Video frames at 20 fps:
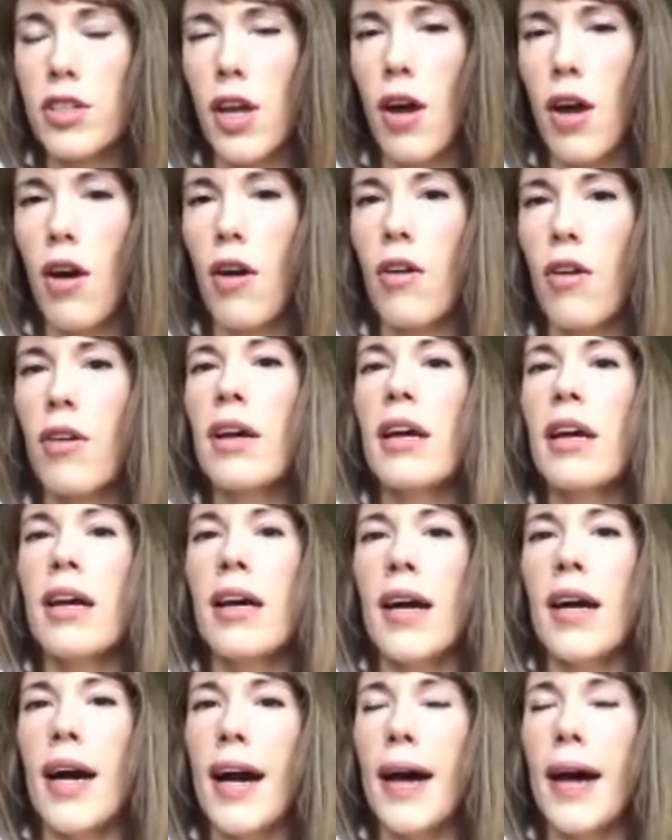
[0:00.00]
So
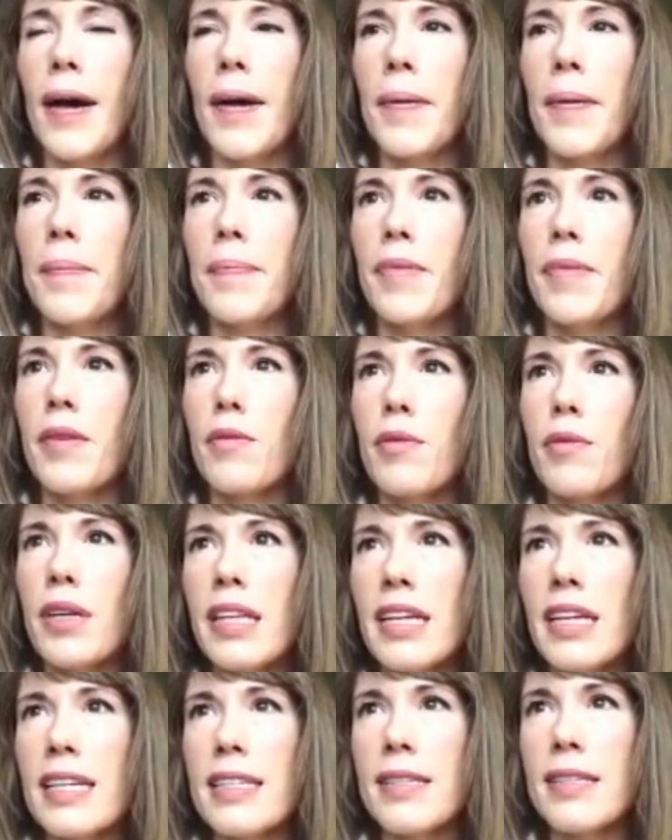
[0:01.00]

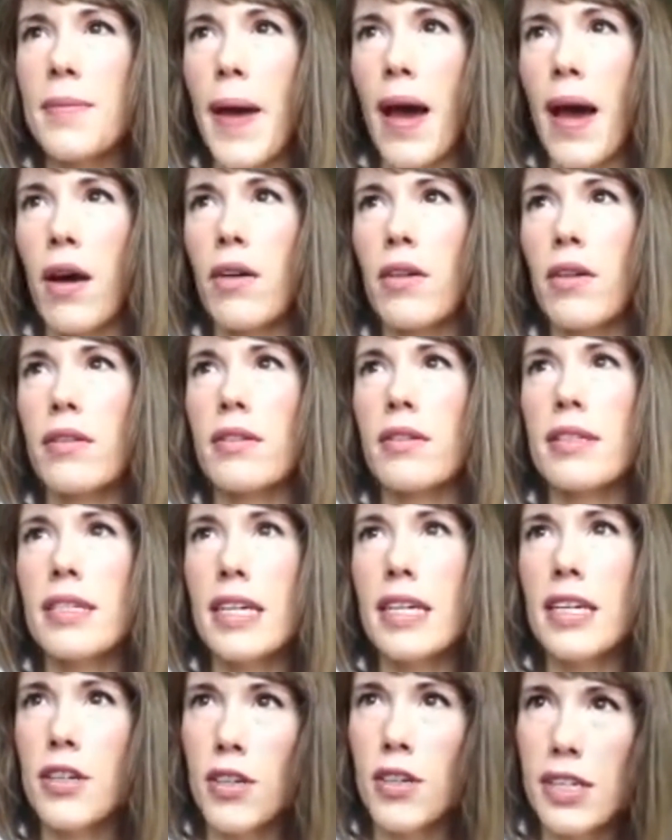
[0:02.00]
really, it's about
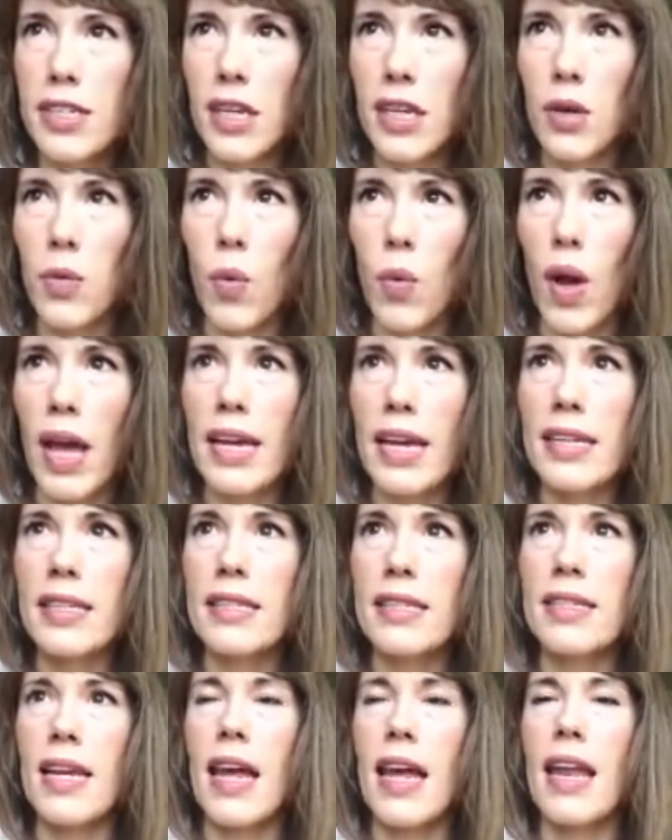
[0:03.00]
decreasing
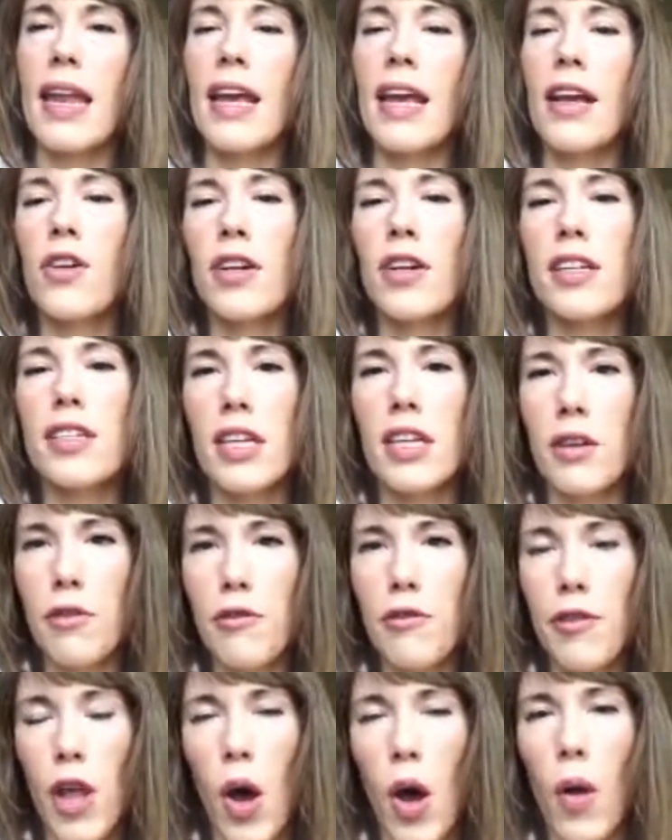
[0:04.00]
waste and increasing
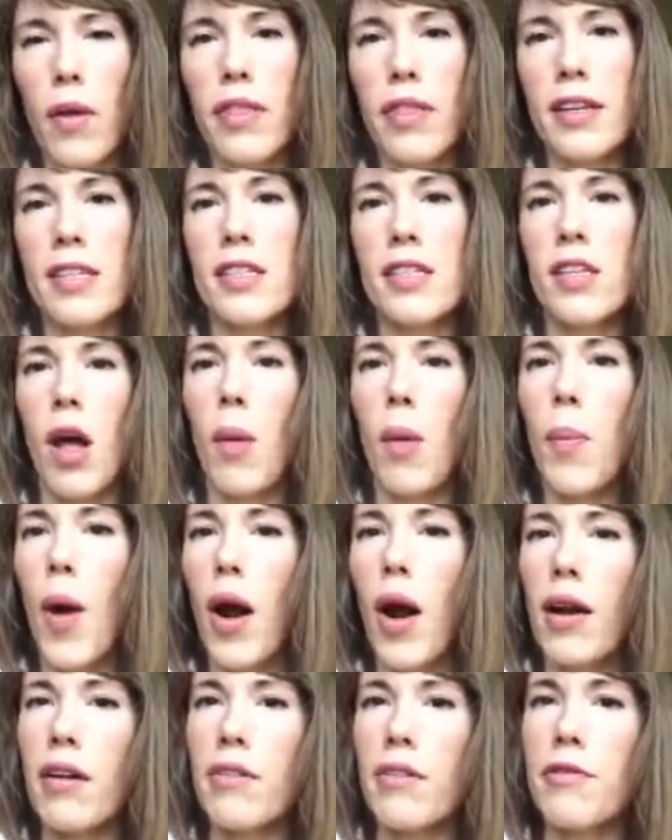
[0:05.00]
flow, and this is all
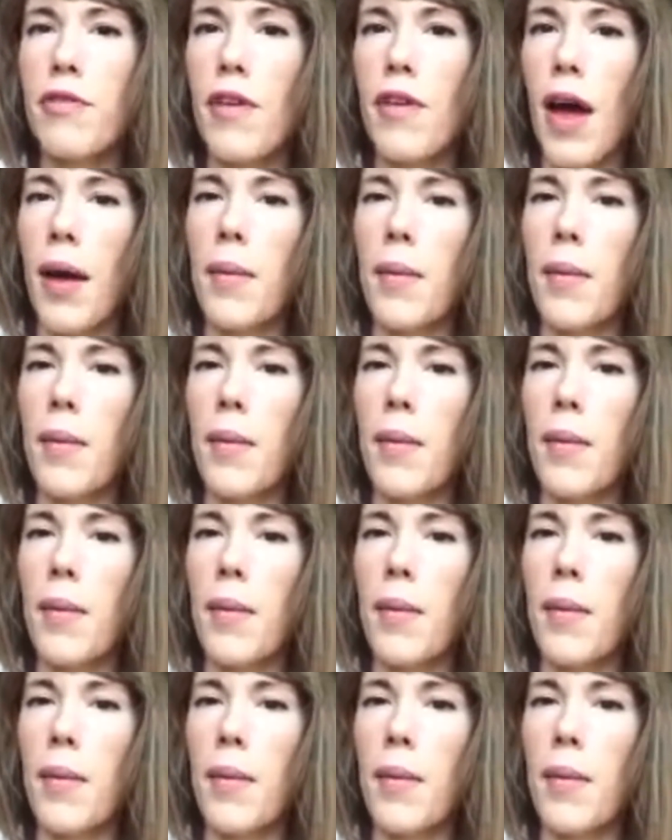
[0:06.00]
part of